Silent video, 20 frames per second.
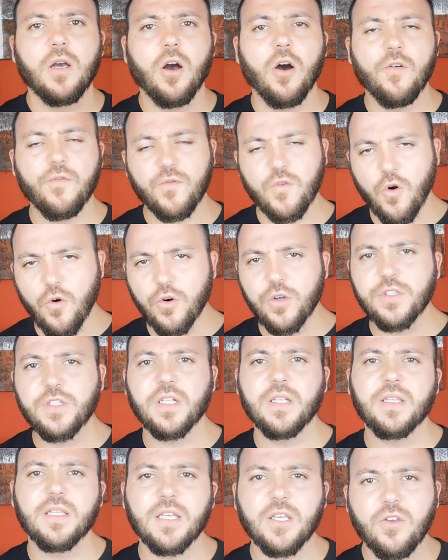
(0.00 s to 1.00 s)
Of course,
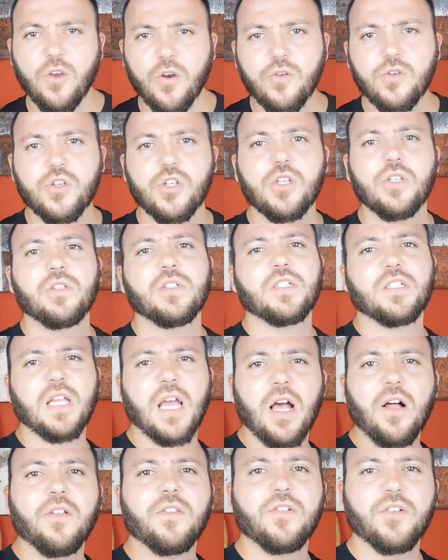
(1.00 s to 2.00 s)
in the Kyokushin
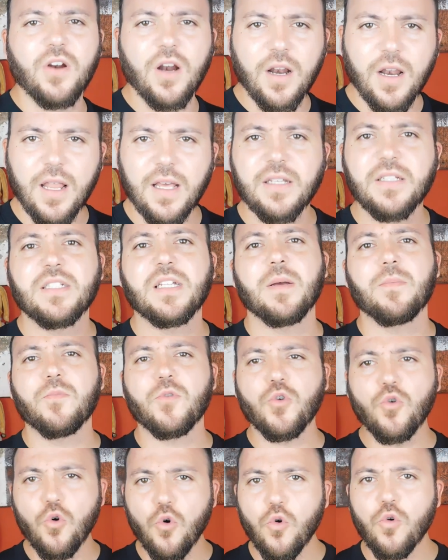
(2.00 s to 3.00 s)
style there are like some
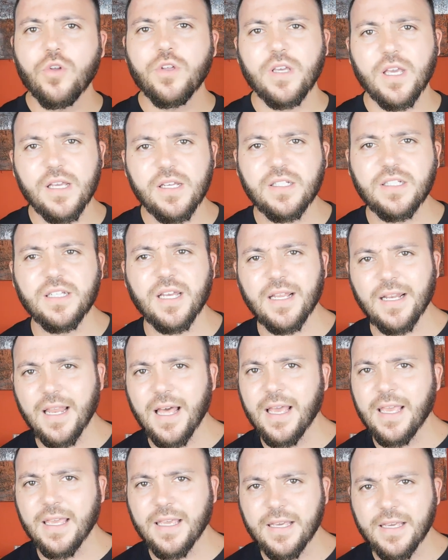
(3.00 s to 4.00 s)
cool kicks I
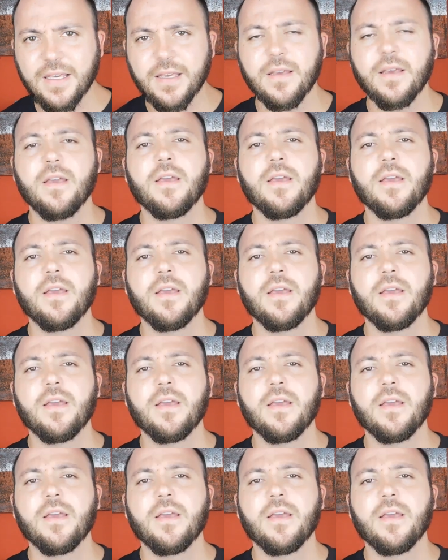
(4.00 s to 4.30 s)
like,